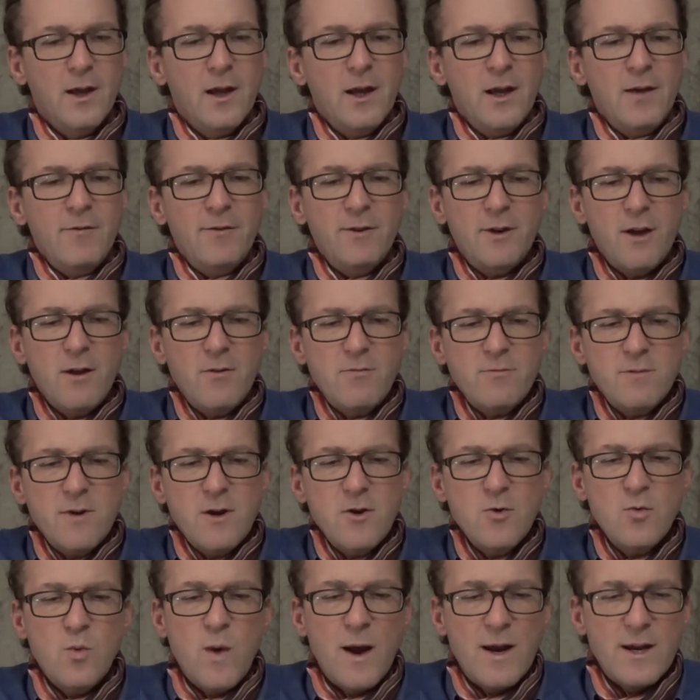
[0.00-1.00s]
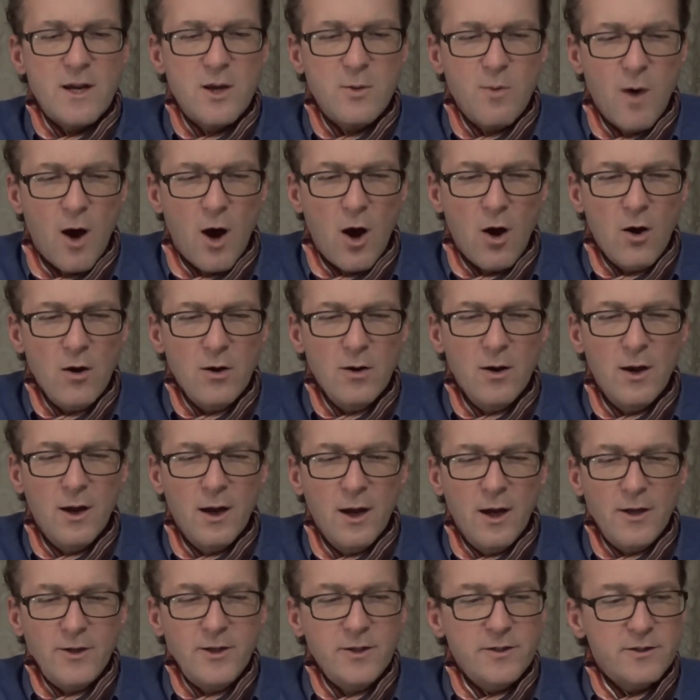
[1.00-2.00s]
"If you don't know where you are
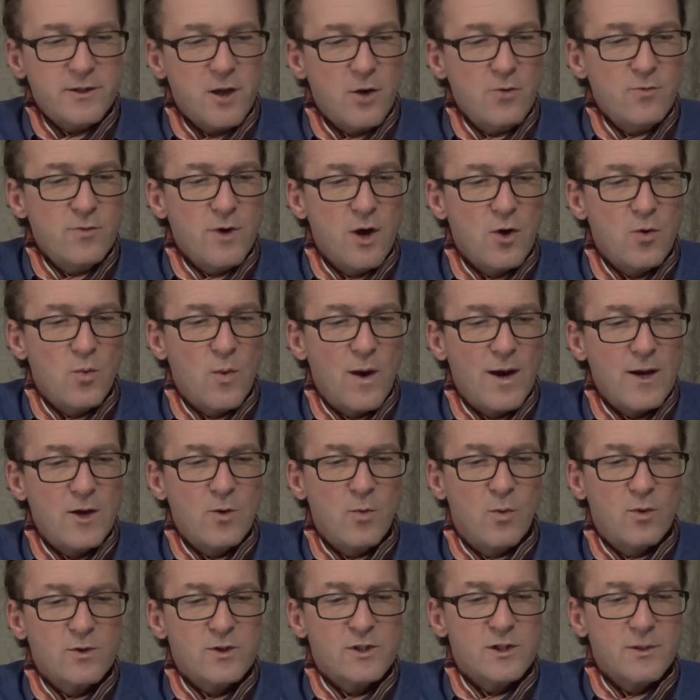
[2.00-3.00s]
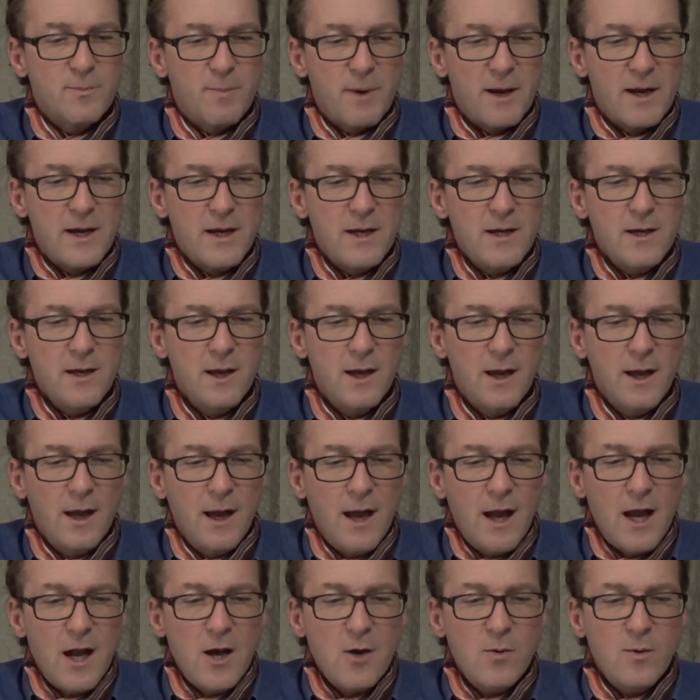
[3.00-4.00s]
and you don't know where you want to be,
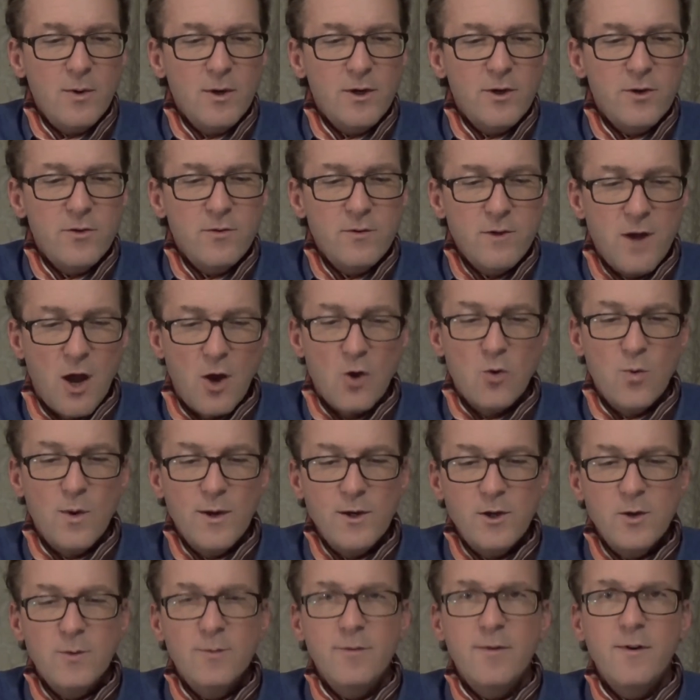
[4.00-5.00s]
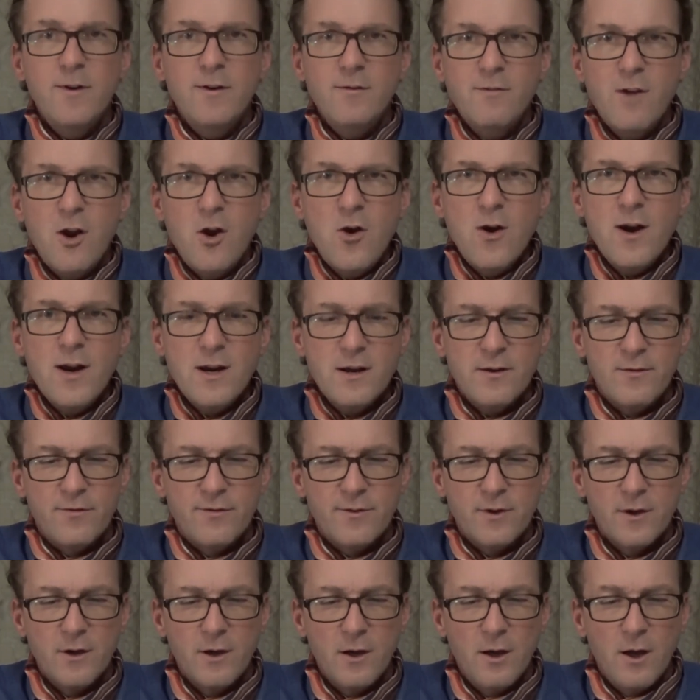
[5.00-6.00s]
how will you know when you've
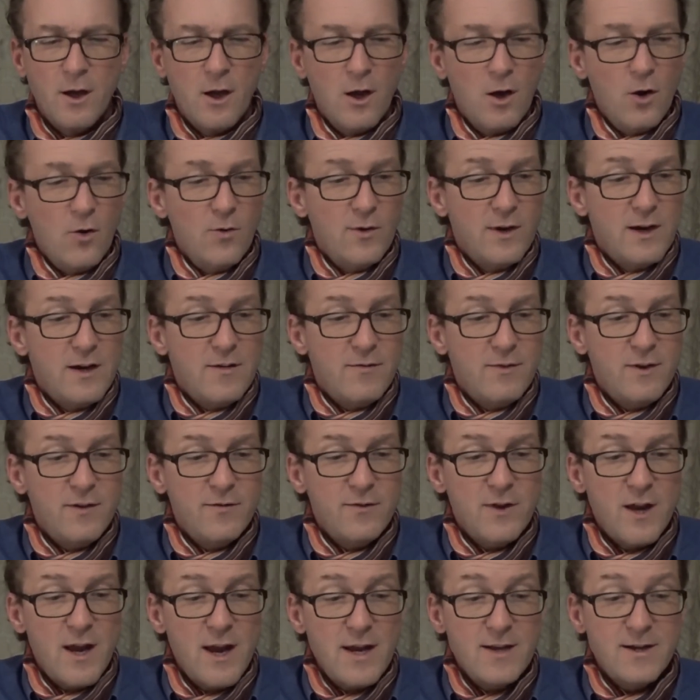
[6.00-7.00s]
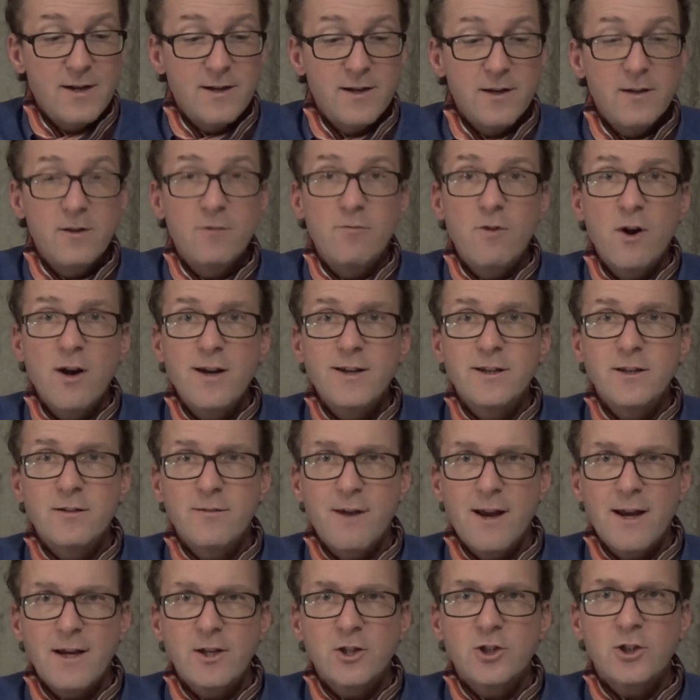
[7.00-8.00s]
arrived? Or even if you're headed in the right
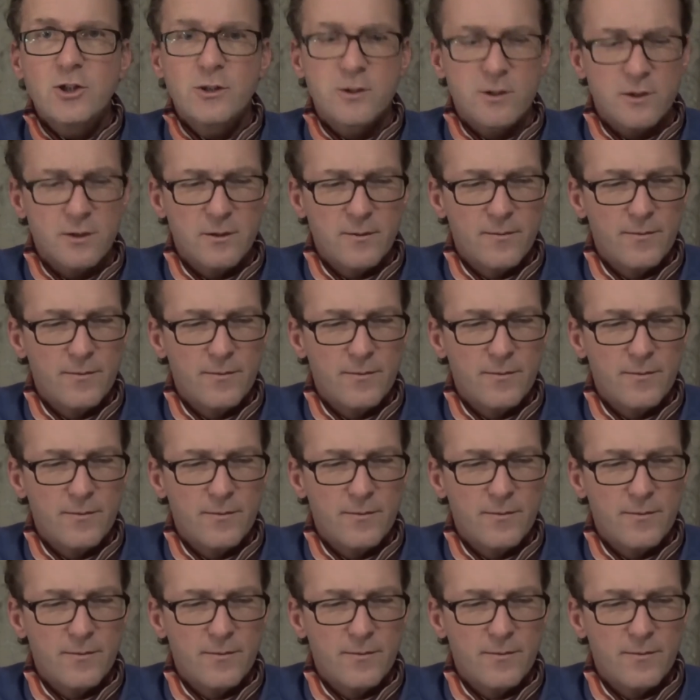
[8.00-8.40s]
direction?"